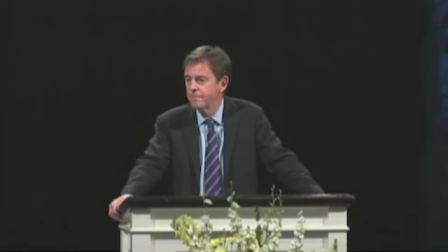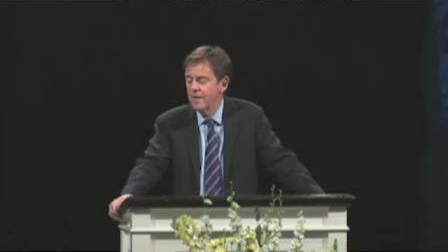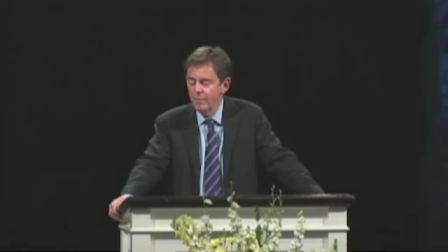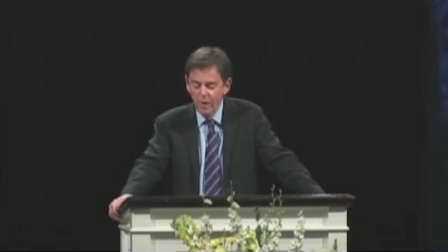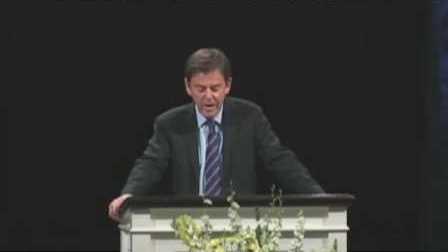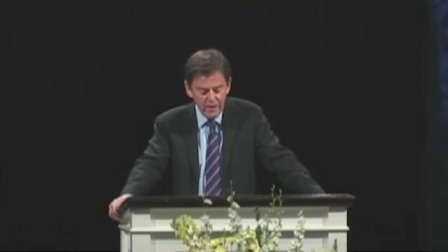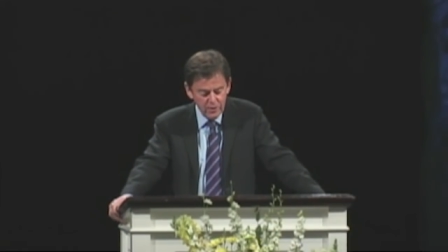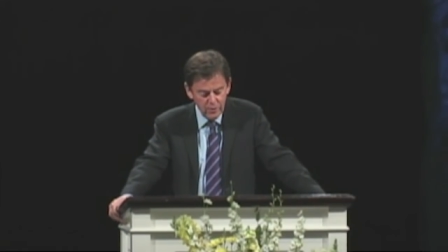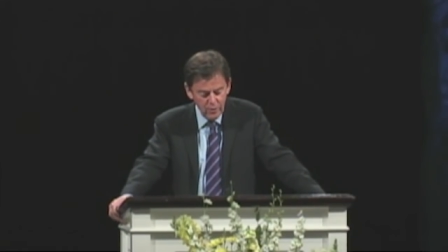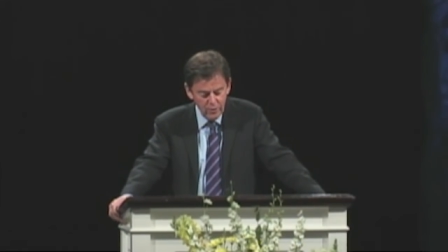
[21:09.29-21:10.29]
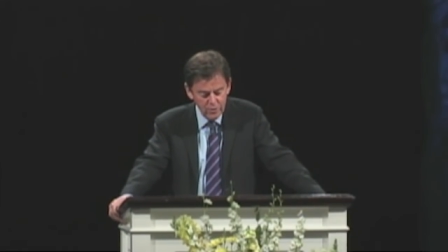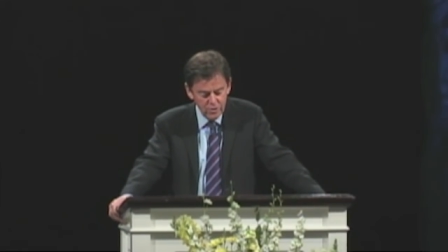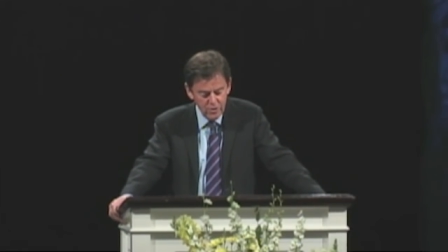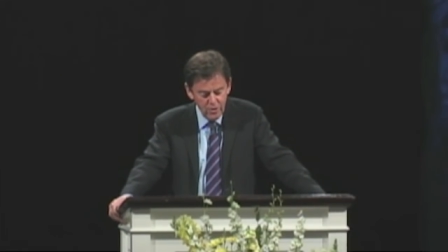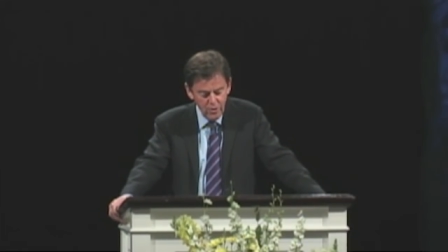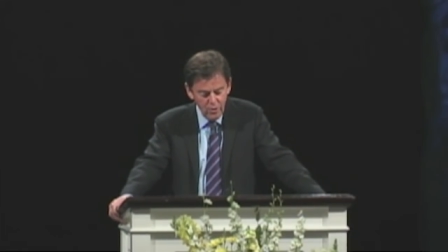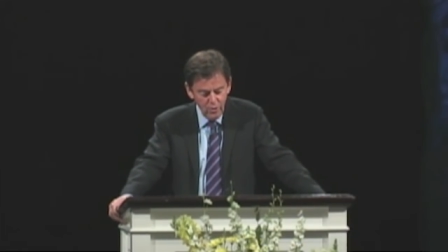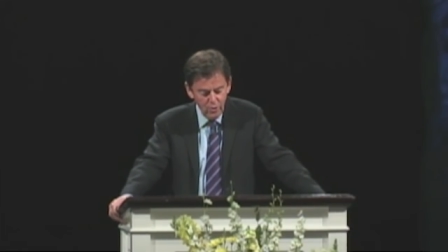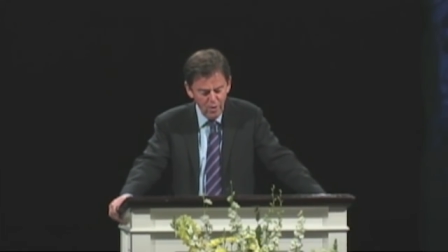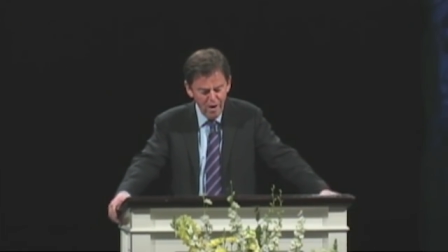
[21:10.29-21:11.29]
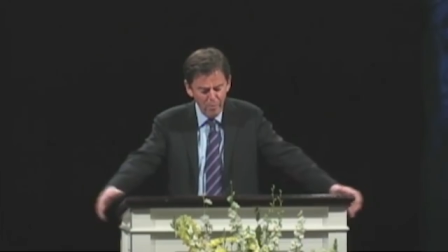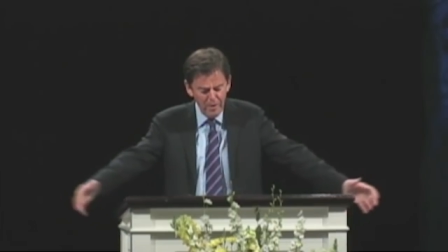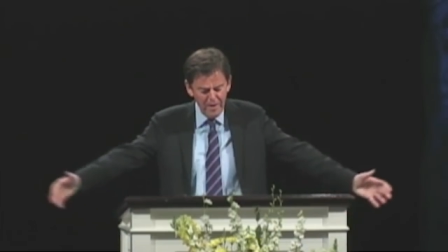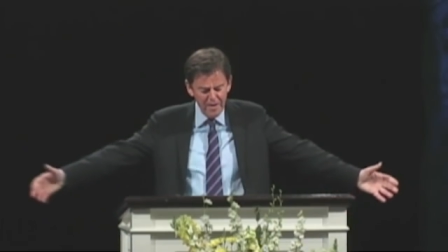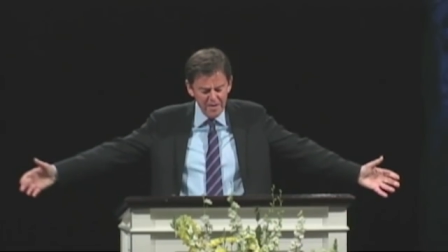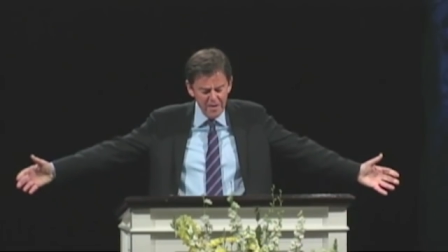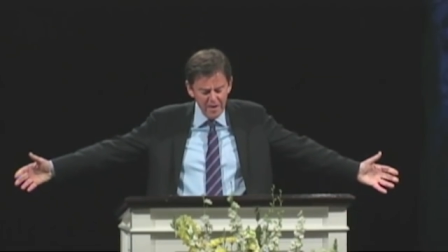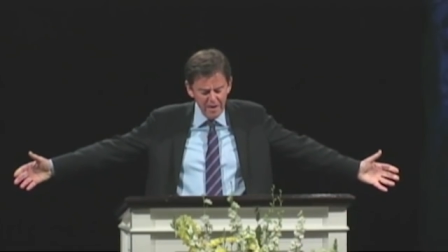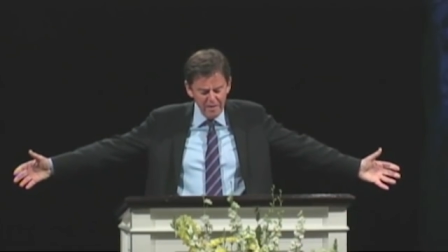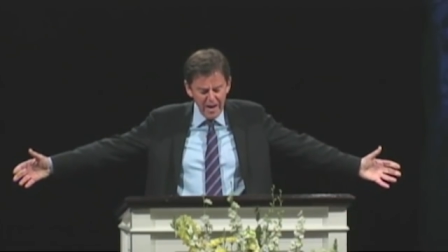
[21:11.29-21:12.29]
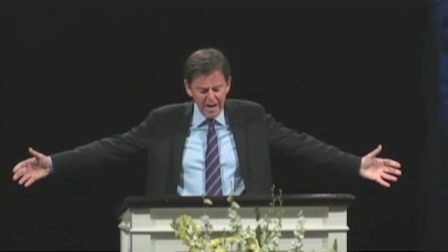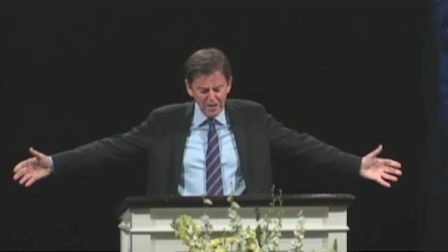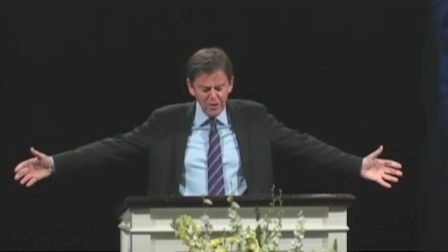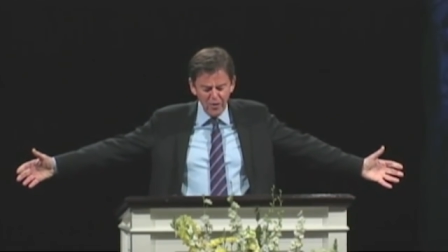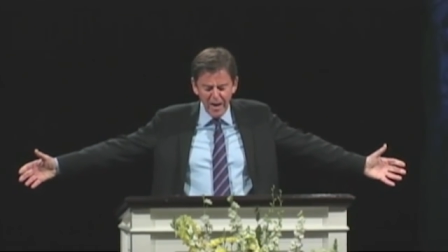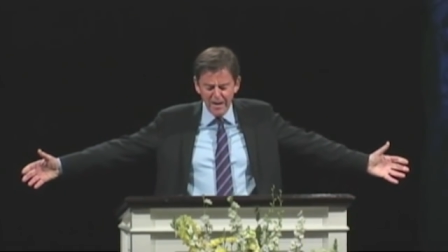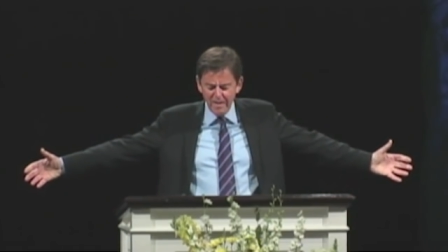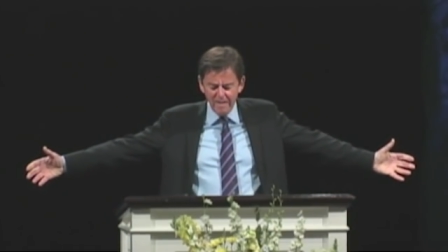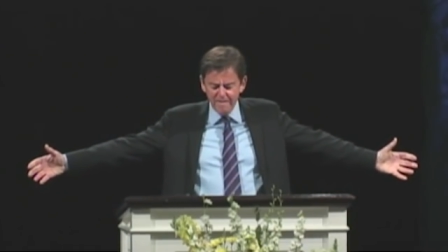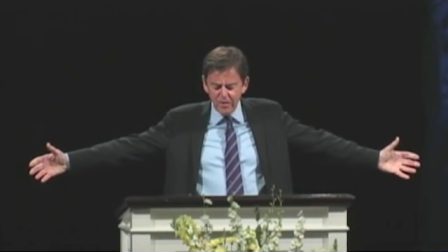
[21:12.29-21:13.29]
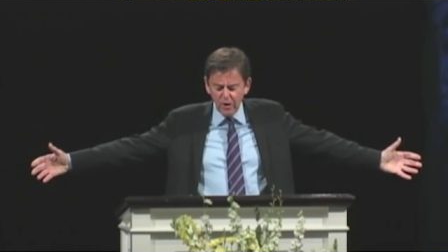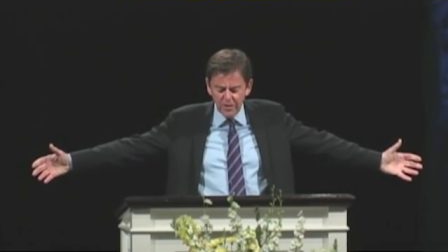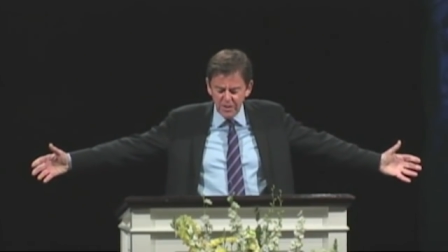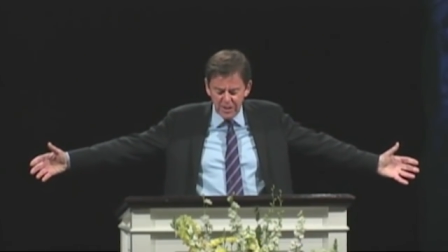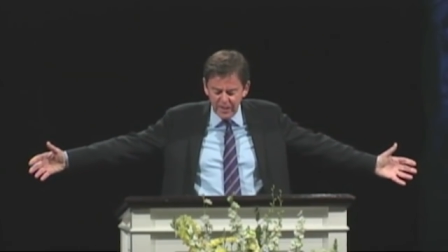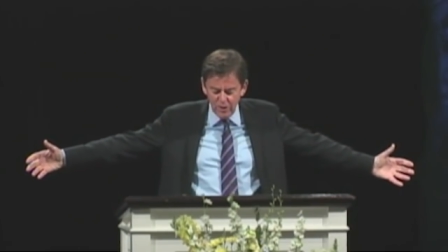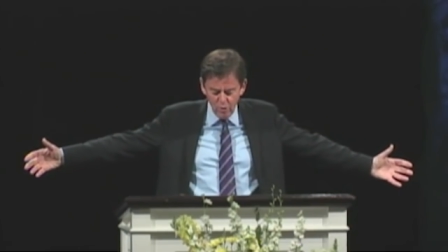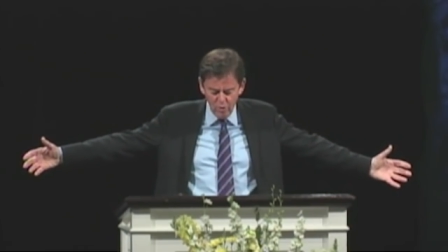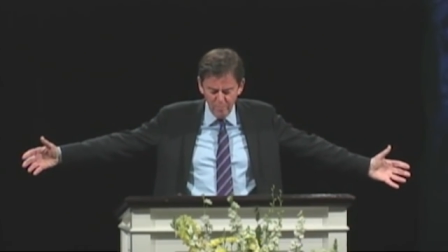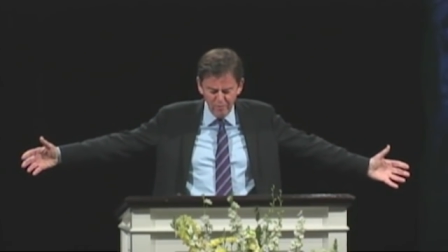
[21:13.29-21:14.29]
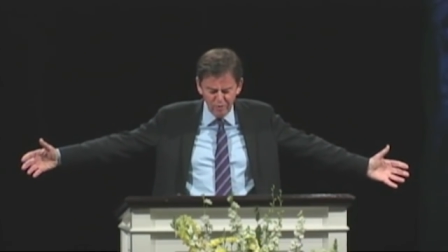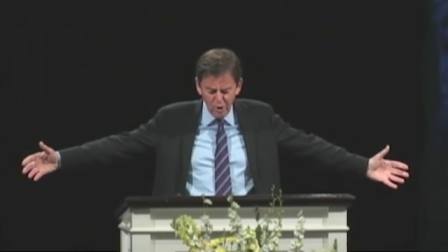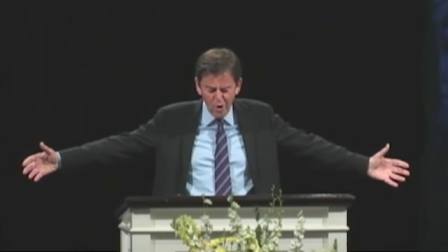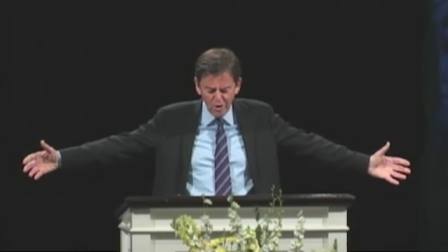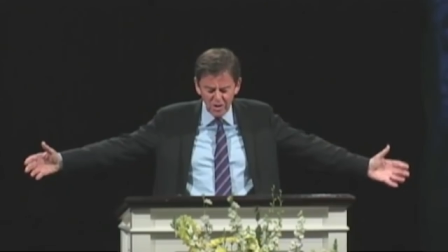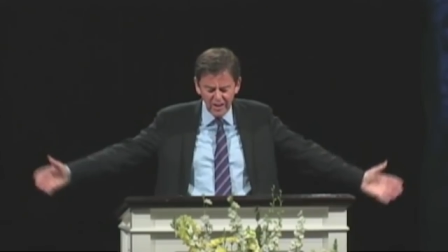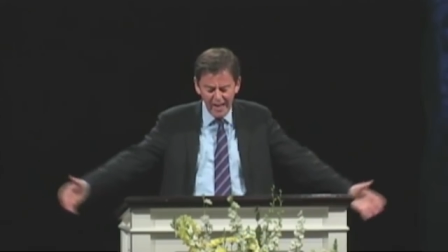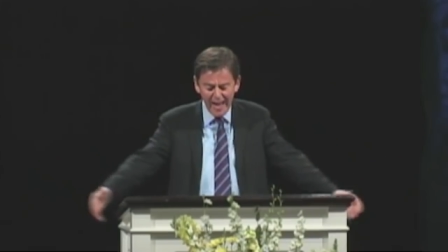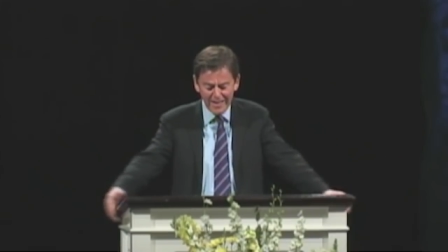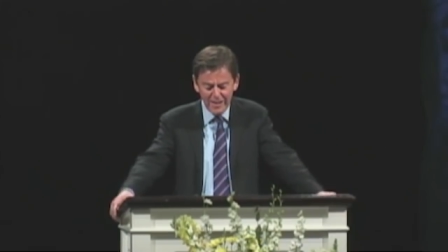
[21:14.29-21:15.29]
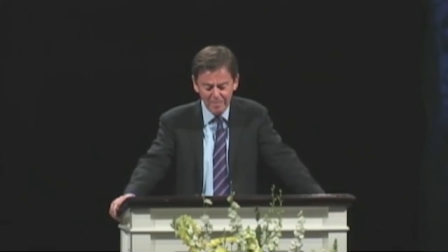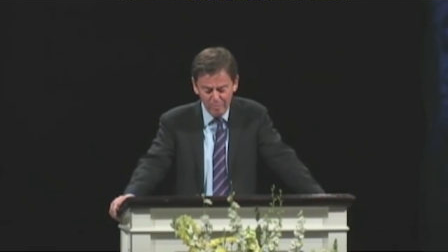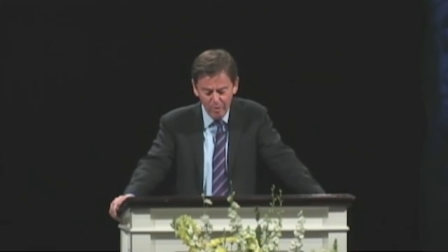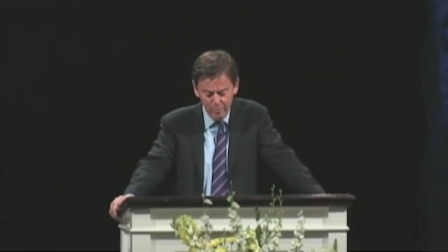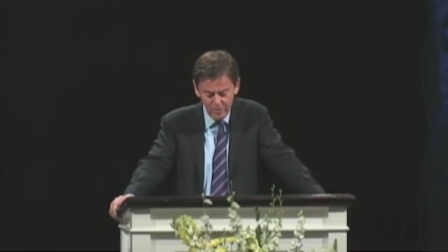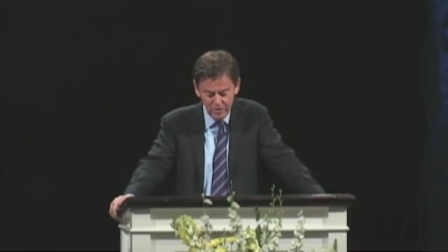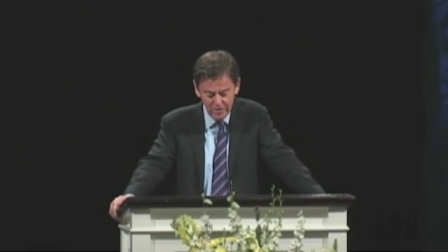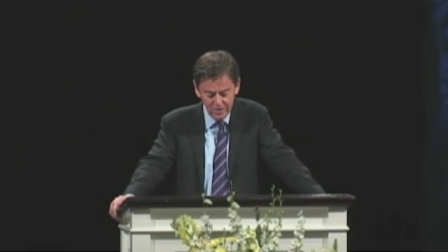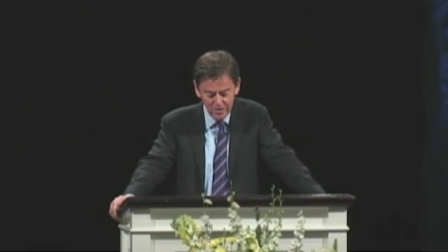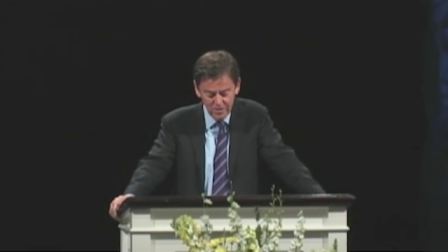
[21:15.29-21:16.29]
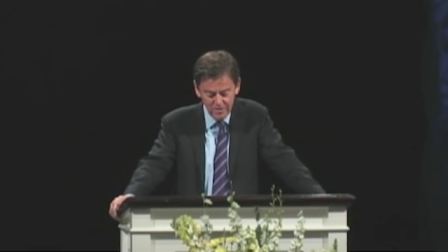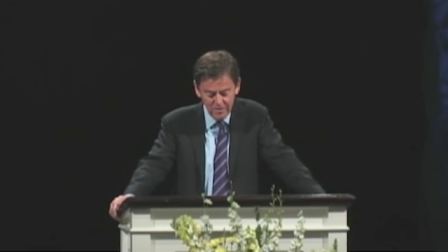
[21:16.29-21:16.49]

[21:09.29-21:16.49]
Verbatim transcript: I'm writing to those who are within that great continuum of God's electing purposes,